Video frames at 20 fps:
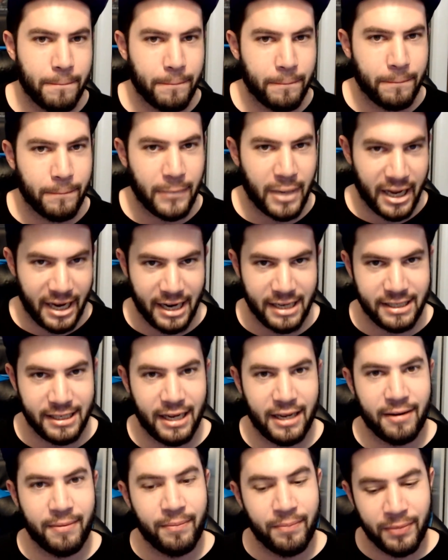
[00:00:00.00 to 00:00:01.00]
Like I
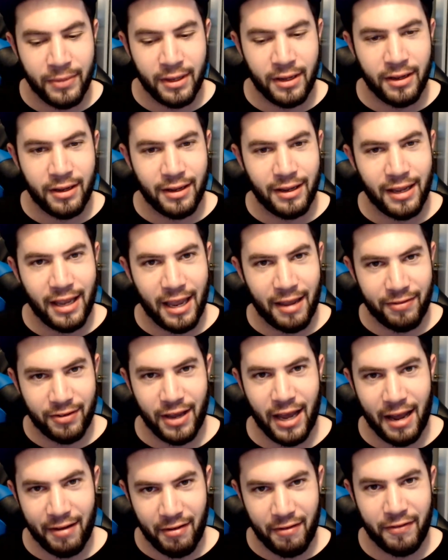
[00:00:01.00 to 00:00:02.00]
said, if you
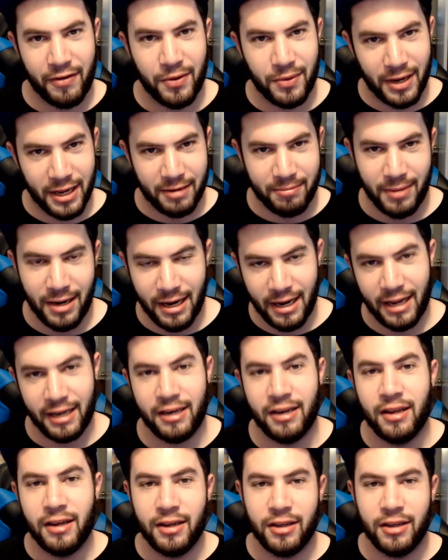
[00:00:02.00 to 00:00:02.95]
have a phone like mine,